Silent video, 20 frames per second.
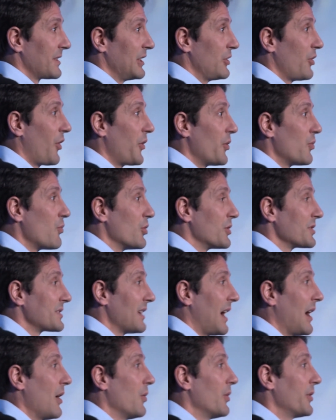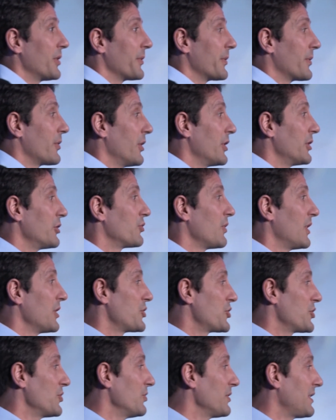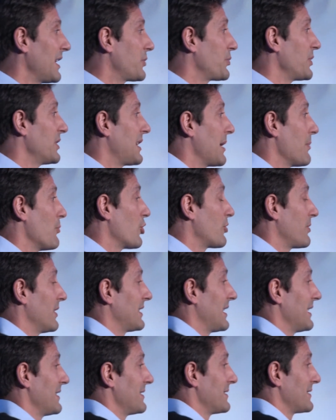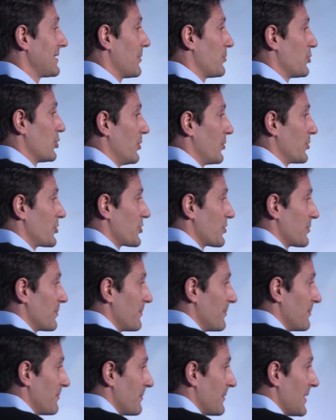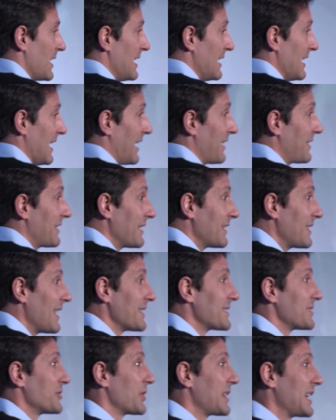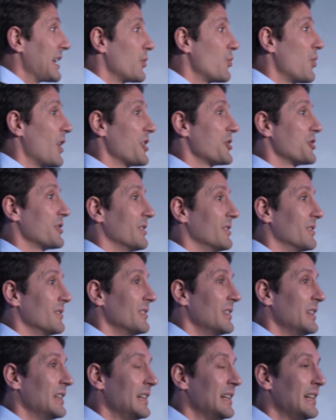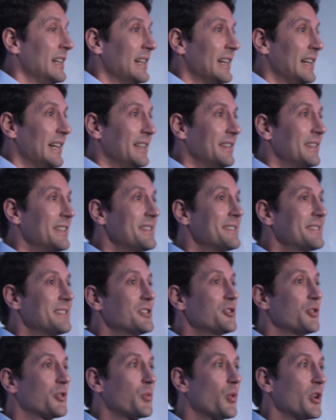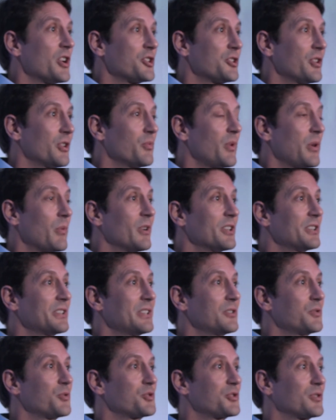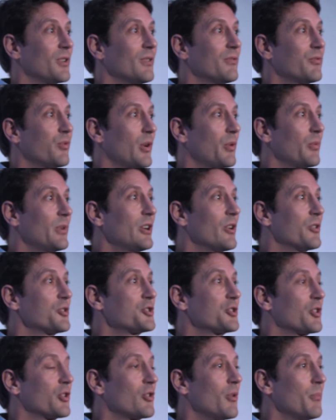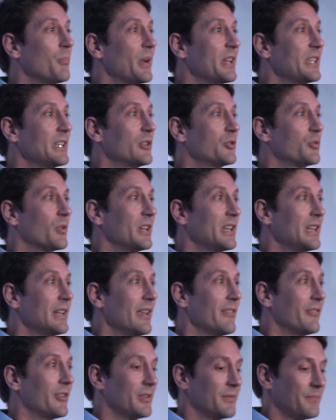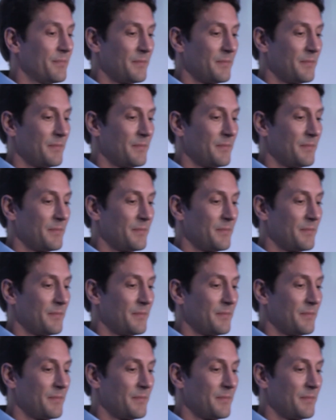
In other words, how are we going to ensure that we democratize this approach? I think that's the key question. And this is a question we wanted to solve when we launched the company in 2011.